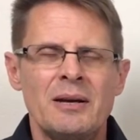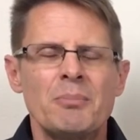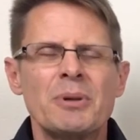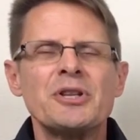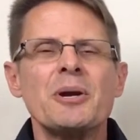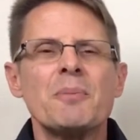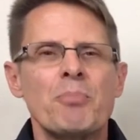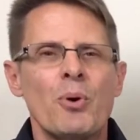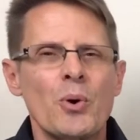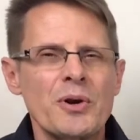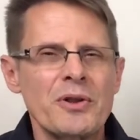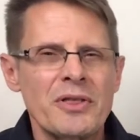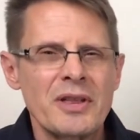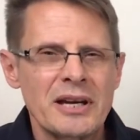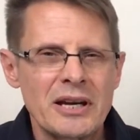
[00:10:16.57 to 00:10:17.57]
But the
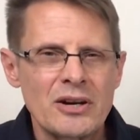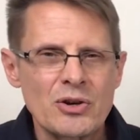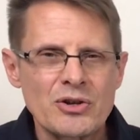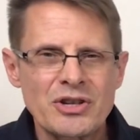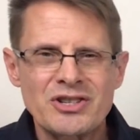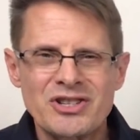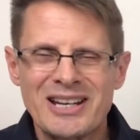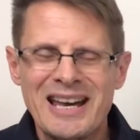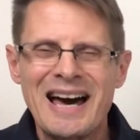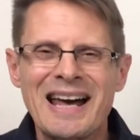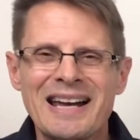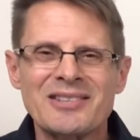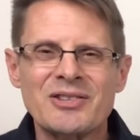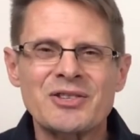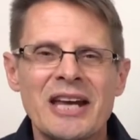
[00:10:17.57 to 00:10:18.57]
important thing here is that you
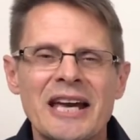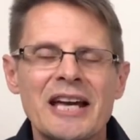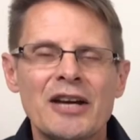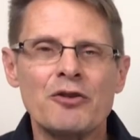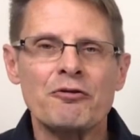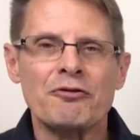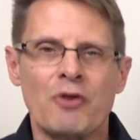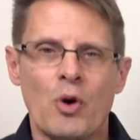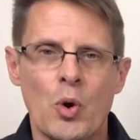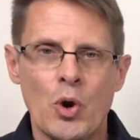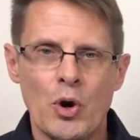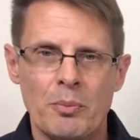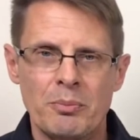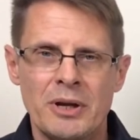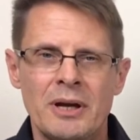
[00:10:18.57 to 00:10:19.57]
got to stay
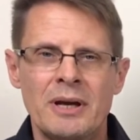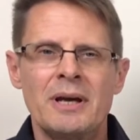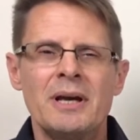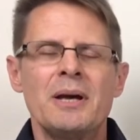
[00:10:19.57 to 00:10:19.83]
informed.